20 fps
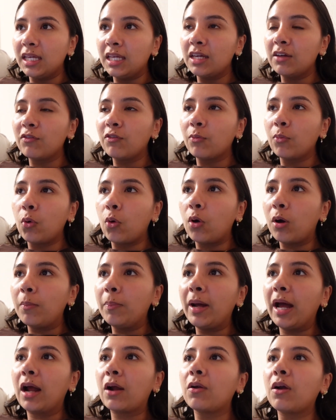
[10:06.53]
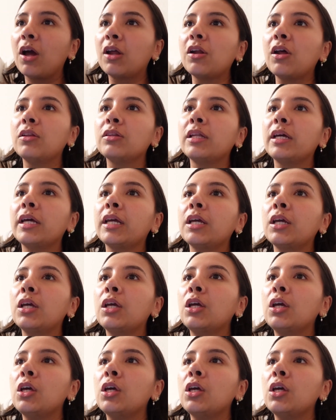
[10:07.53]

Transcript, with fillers: give more background on like